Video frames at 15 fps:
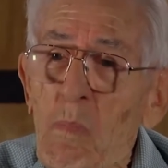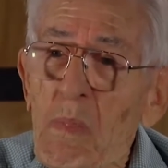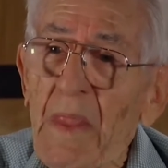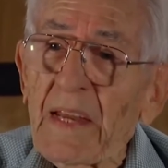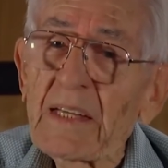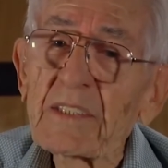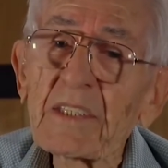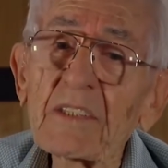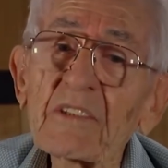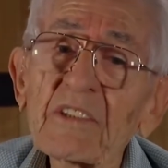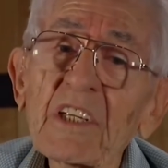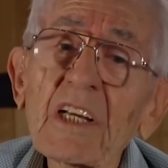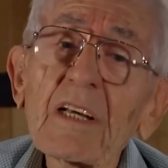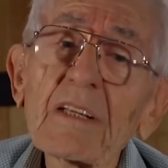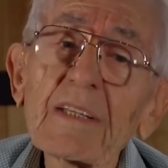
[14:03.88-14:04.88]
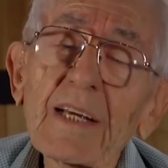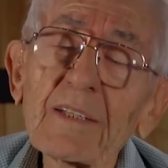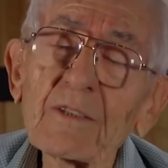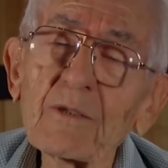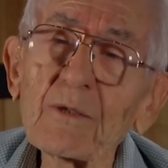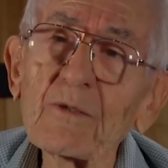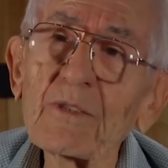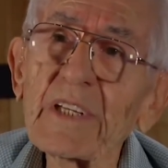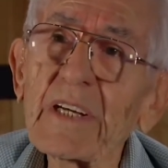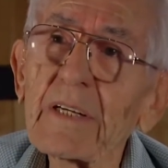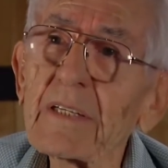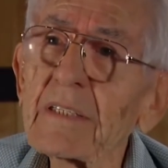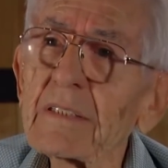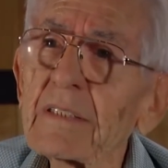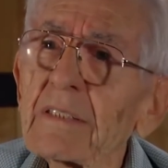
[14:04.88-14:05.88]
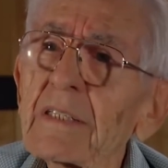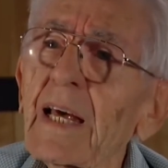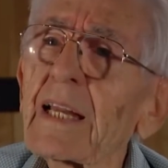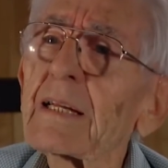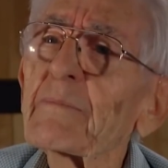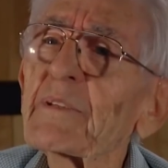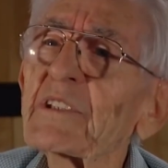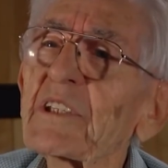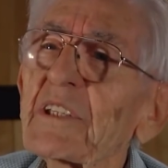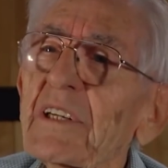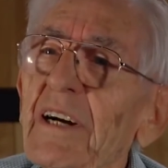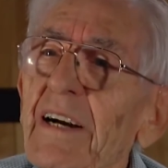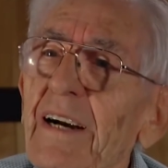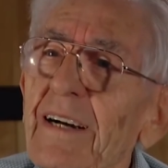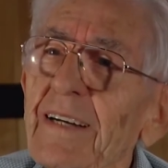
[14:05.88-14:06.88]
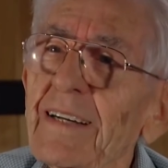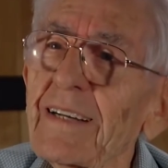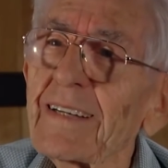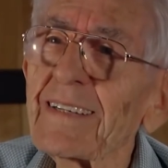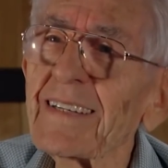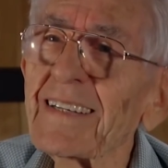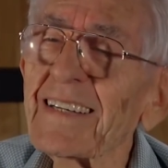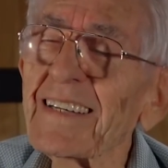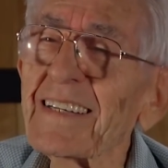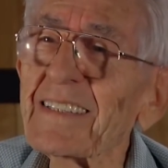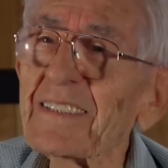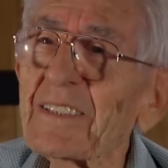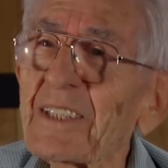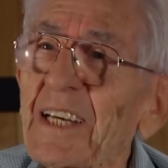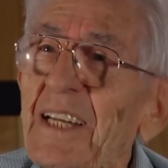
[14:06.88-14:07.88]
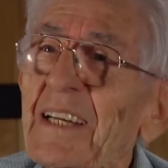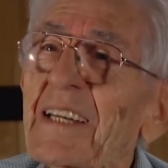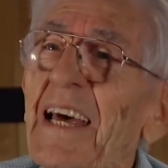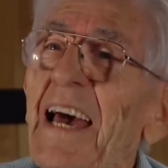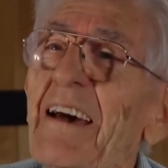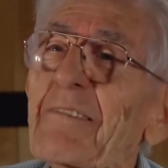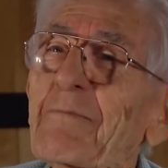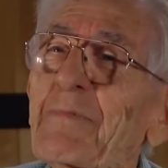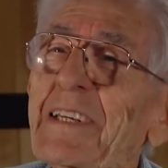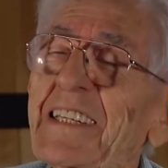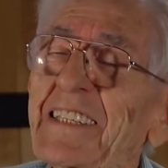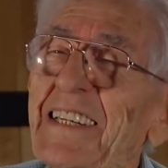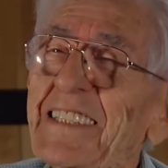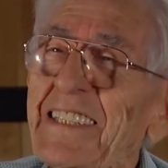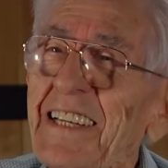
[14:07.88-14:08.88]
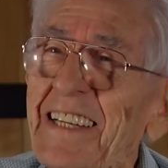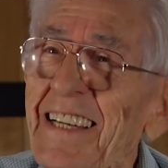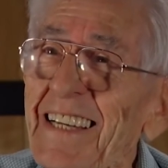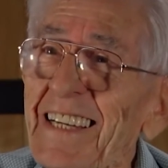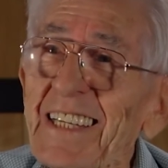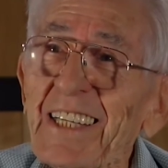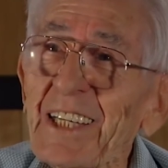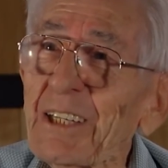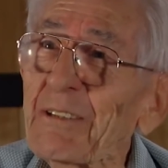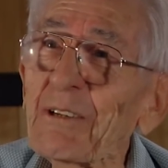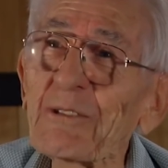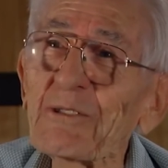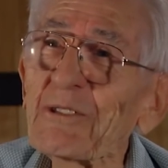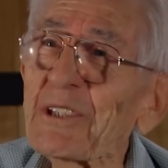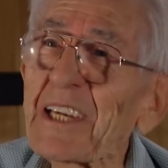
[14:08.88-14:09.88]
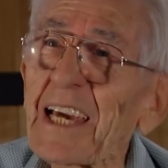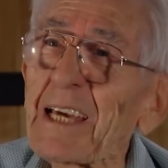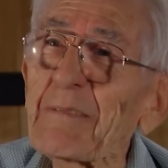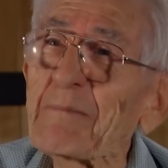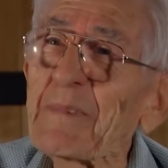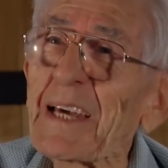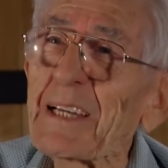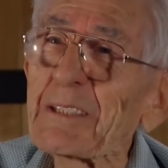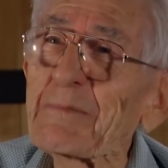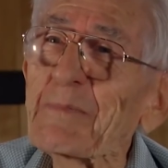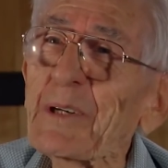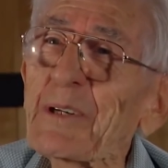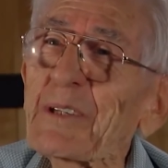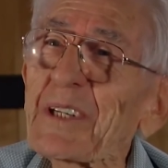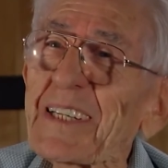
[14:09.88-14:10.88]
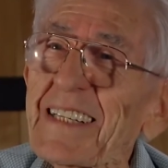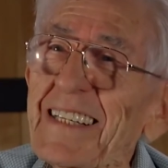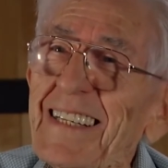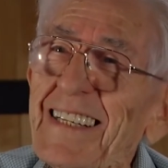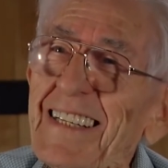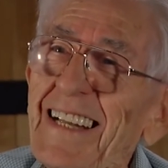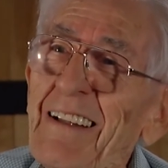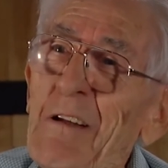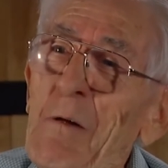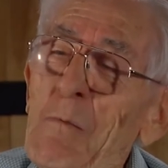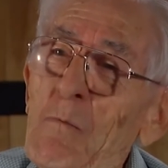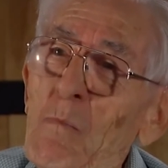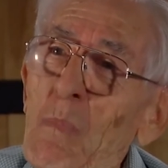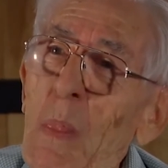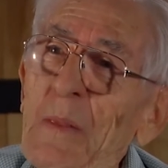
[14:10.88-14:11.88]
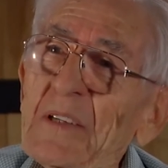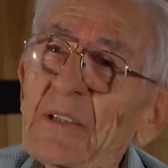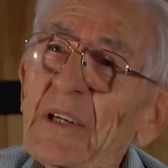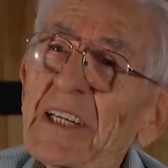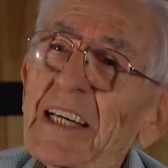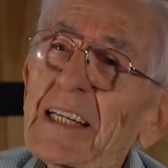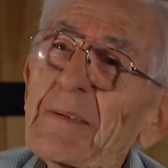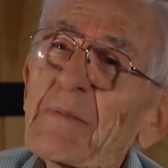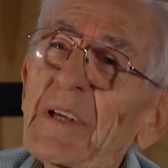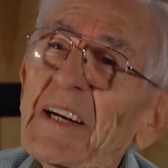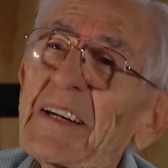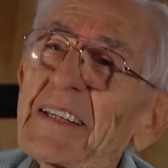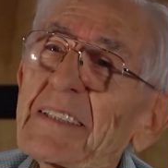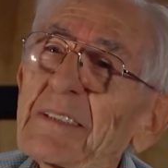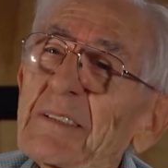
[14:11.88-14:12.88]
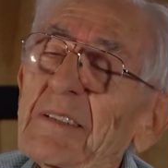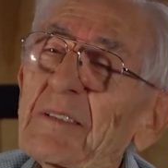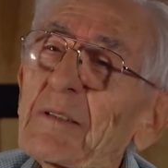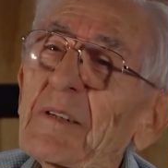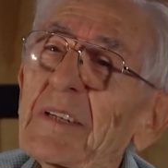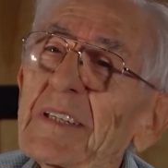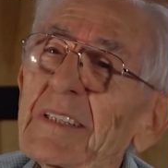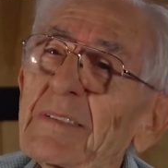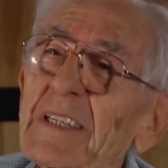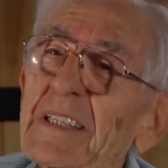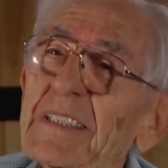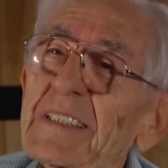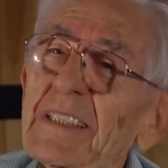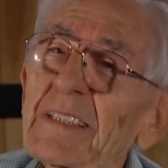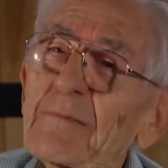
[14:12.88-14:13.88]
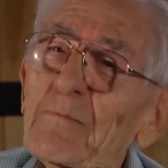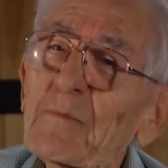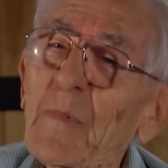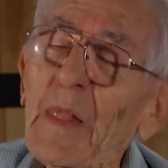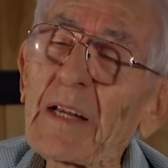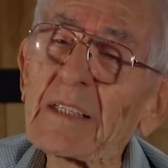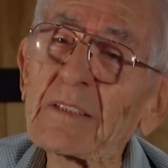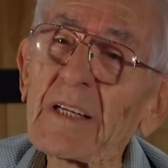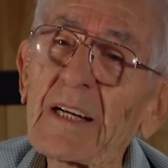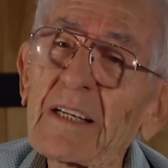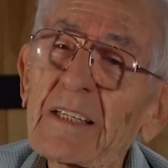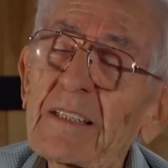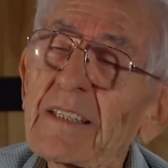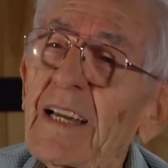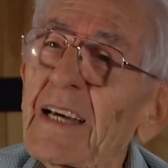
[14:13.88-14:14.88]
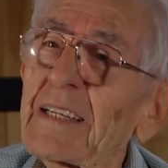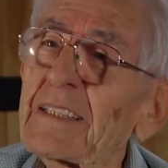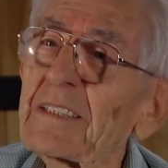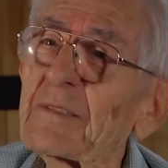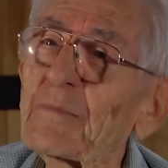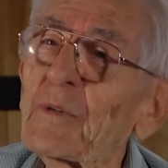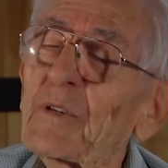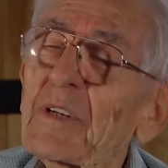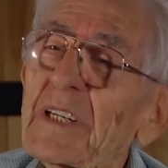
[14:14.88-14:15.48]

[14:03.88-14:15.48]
And he says, sit on that stool there. And he says, light up a cigar. And Glenn laughed because he knows you can't net smoke. So he got up there and he says, and started to light his smoke,